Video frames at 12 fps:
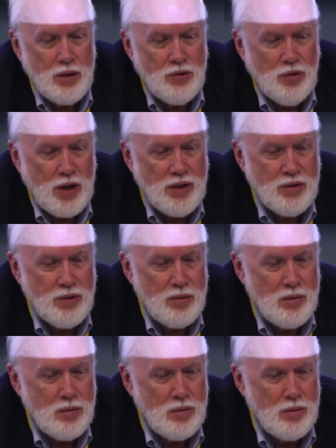tried
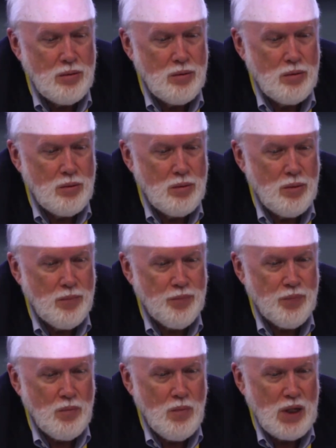to
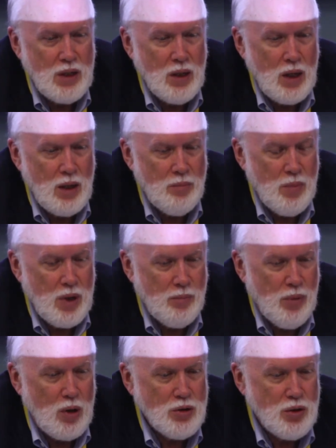make a
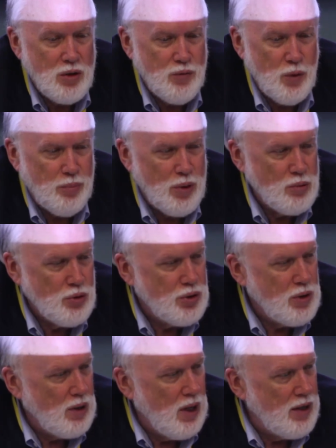positive approach
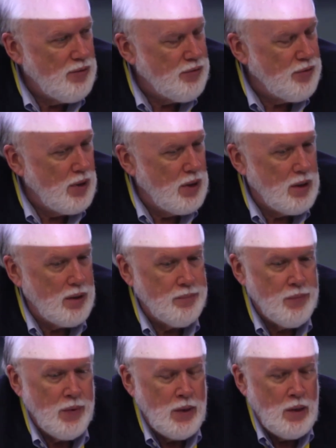to life
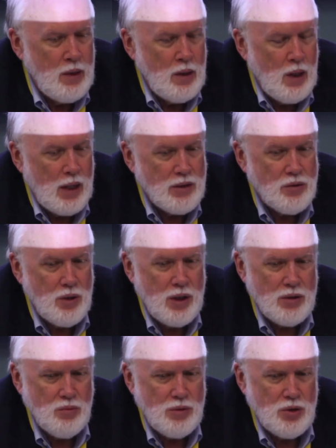
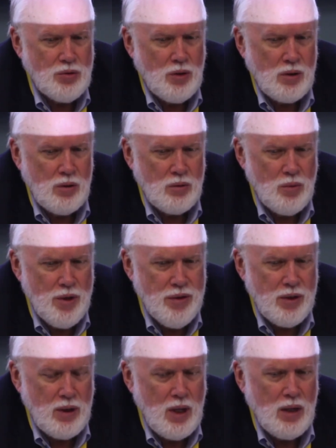as we struggled with
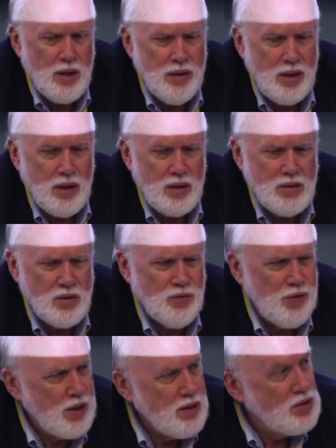it. And I think it's
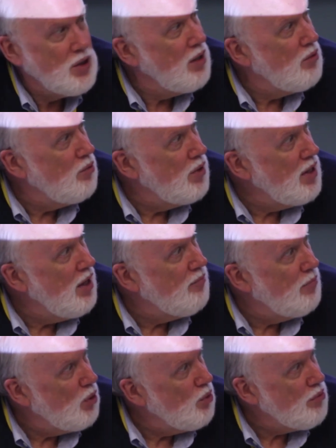fair to say we
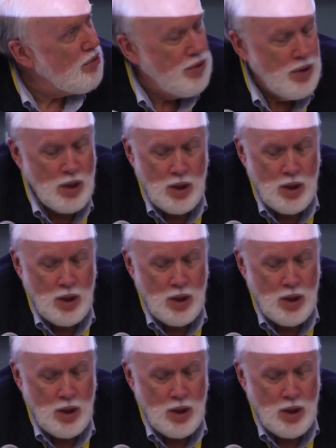have both